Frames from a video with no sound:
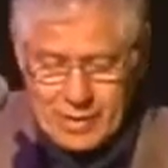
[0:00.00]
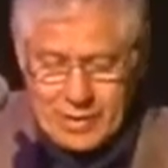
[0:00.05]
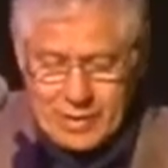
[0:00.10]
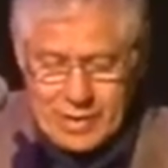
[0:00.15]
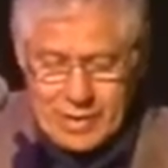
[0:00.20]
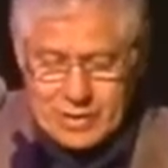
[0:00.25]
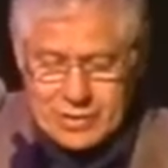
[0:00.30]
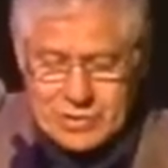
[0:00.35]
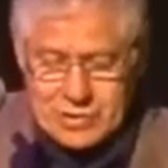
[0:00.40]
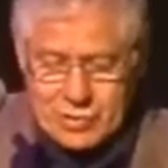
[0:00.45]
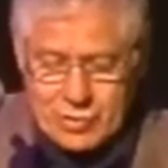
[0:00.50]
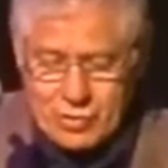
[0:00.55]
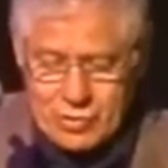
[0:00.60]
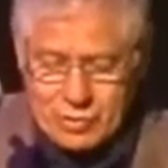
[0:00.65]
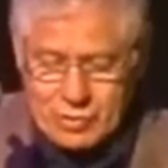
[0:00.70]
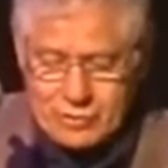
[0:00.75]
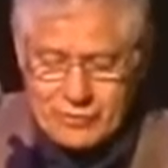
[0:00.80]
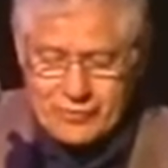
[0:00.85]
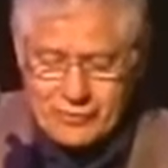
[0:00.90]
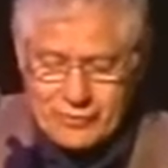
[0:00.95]
As you
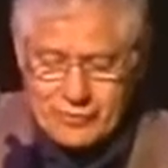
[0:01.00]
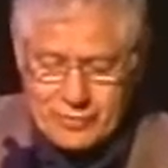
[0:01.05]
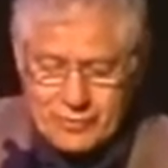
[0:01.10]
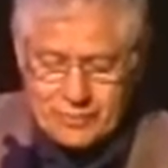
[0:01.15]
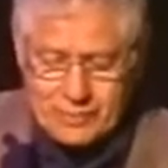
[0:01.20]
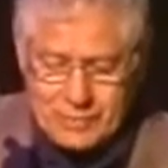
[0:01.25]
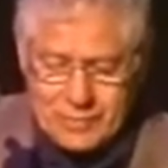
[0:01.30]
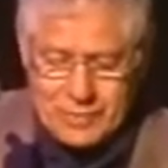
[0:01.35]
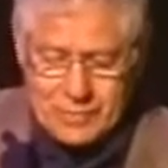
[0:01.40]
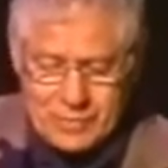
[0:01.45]
heard from